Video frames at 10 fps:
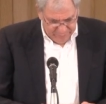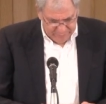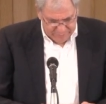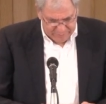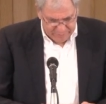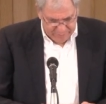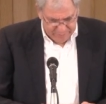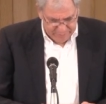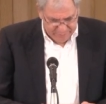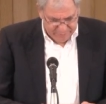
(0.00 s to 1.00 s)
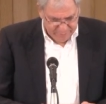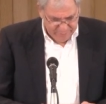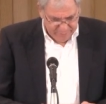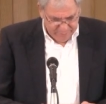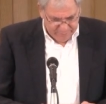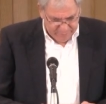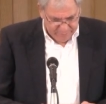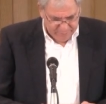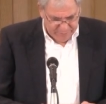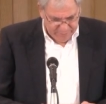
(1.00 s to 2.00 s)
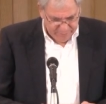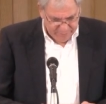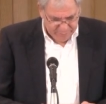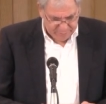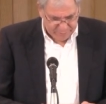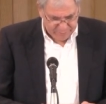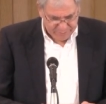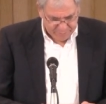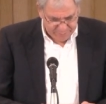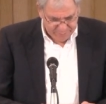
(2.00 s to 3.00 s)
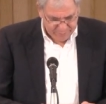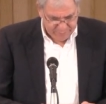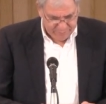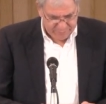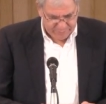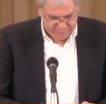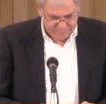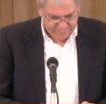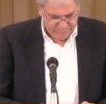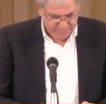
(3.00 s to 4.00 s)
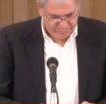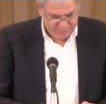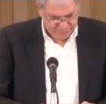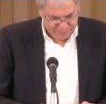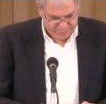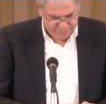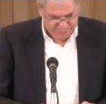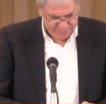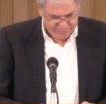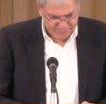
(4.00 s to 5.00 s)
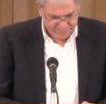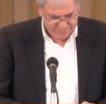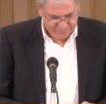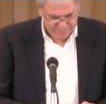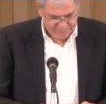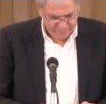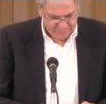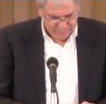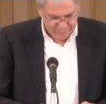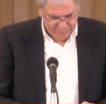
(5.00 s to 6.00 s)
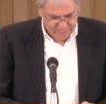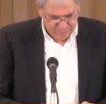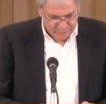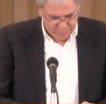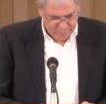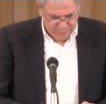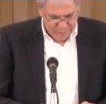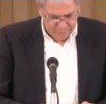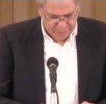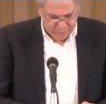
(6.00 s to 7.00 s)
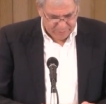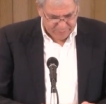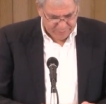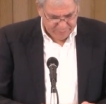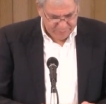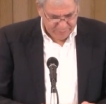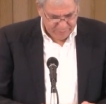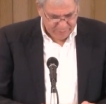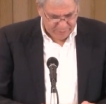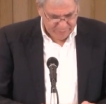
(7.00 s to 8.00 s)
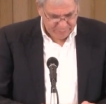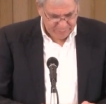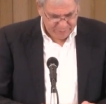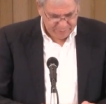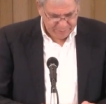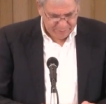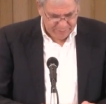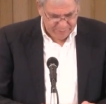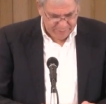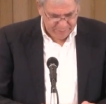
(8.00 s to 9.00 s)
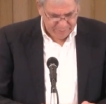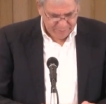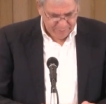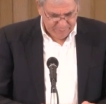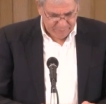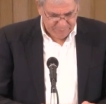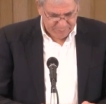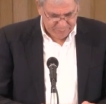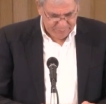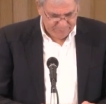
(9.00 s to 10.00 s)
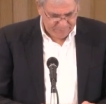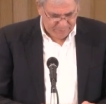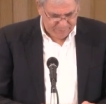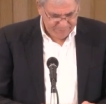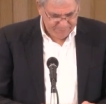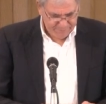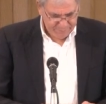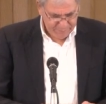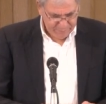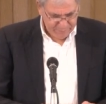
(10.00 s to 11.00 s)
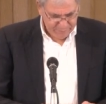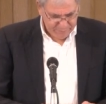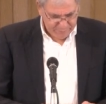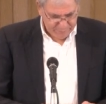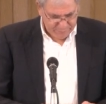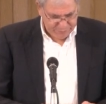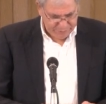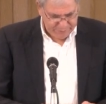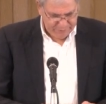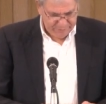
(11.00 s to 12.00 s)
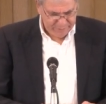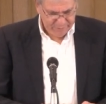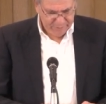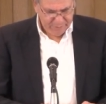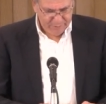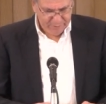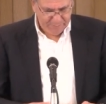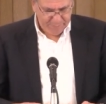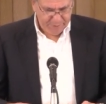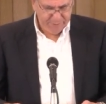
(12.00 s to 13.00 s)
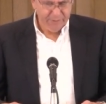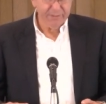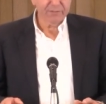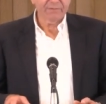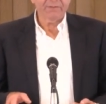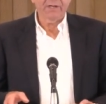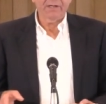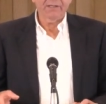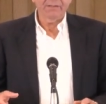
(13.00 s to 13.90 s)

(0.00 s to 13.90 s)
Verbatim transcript: has an ear, let him hear what the Spirit says to the churches. To the one who conquers, I will grant to eat of the tree of life, which is in the paradise of God.